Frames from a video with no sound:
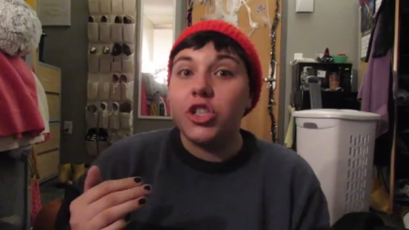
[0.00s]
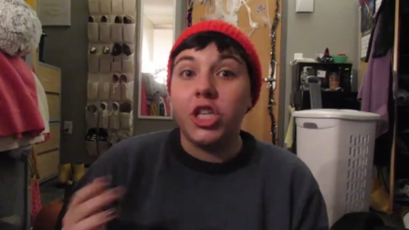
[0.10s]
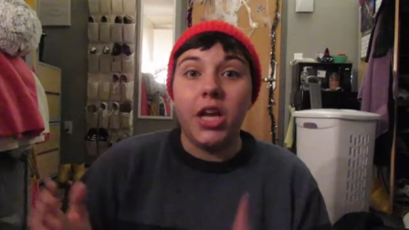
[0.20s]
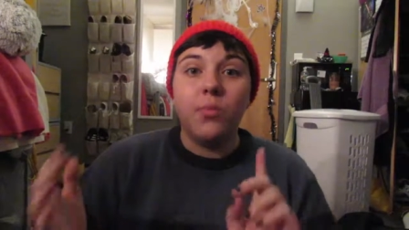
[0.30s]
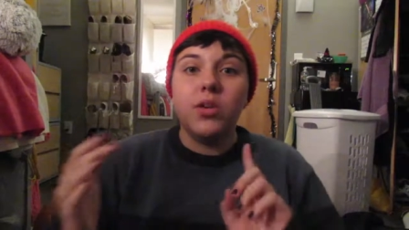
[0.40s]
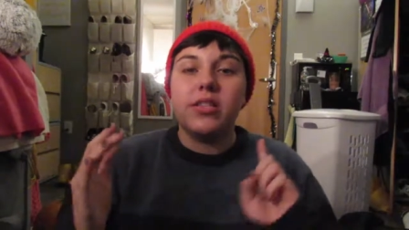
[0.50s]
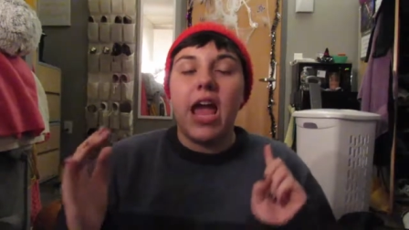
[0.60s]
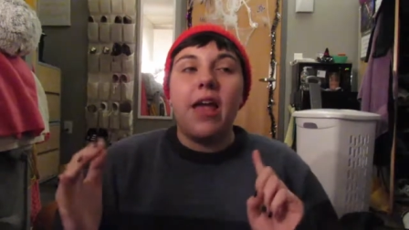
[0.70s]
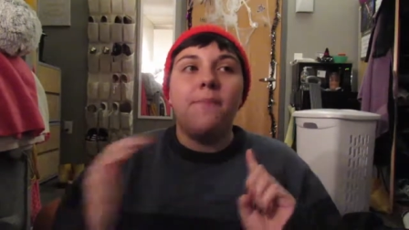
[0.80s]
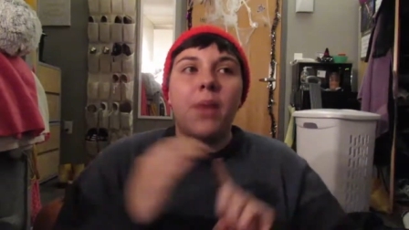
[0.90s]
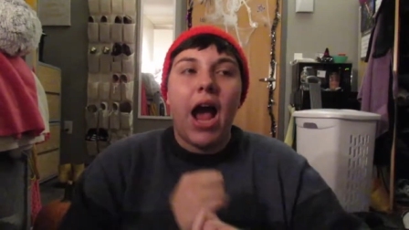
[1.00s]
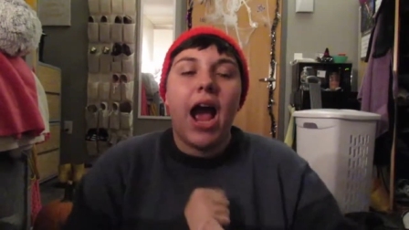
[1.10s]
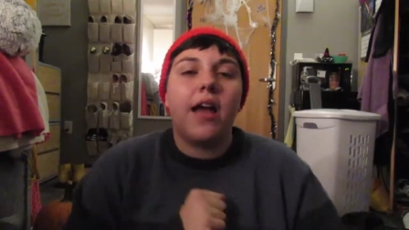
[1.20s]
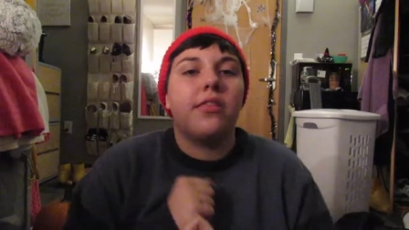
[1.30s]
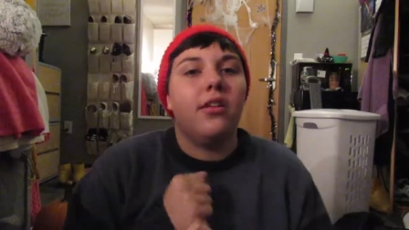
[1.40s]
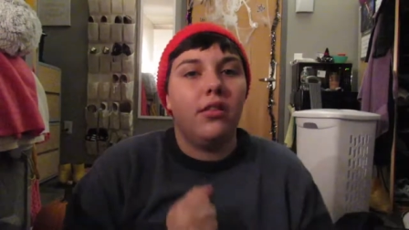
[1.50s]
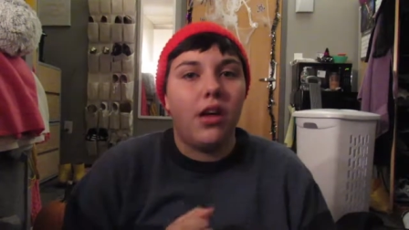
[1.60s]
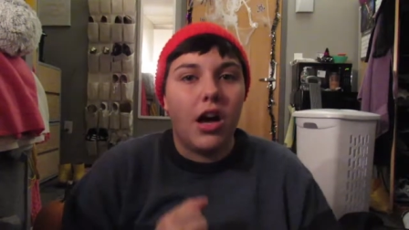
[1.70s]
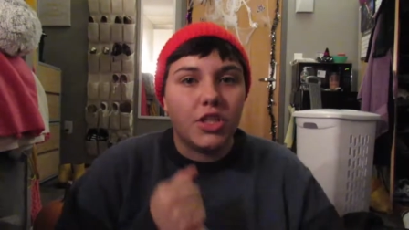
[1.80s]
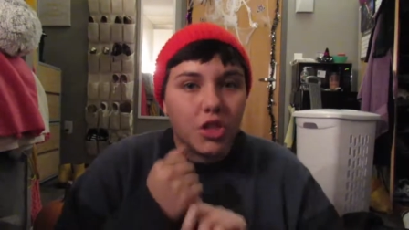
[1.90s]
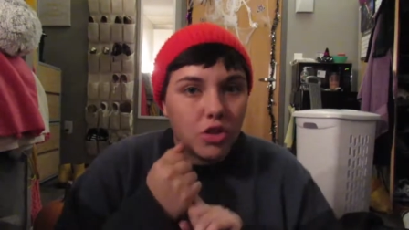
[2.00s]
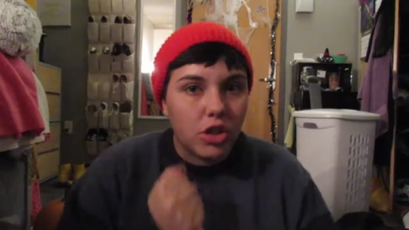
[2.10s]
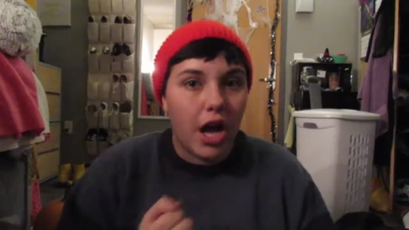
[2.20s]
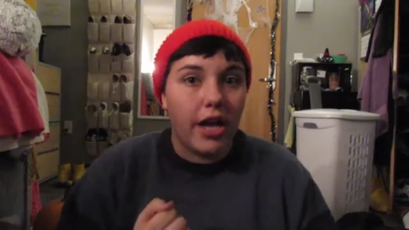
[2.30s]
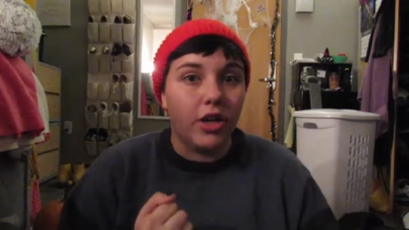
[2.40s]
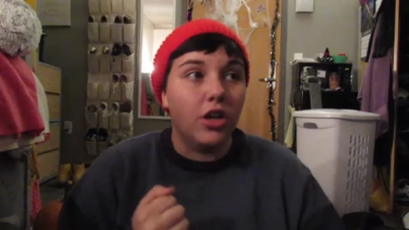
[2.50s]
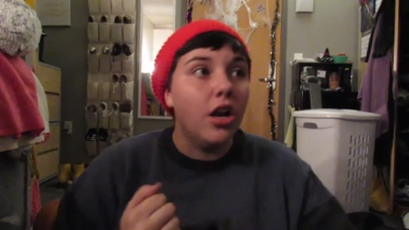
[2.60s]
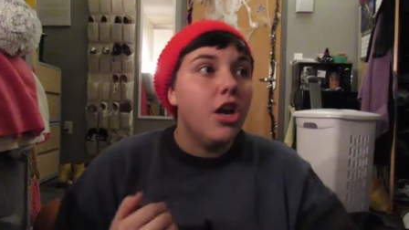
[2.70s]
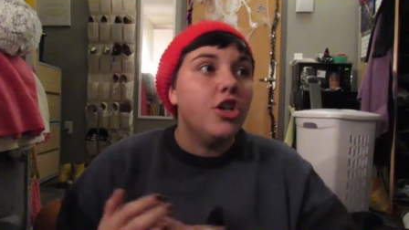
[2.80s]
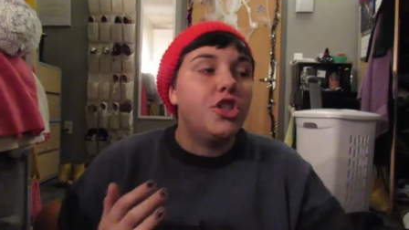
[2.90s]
She was a pathological liar.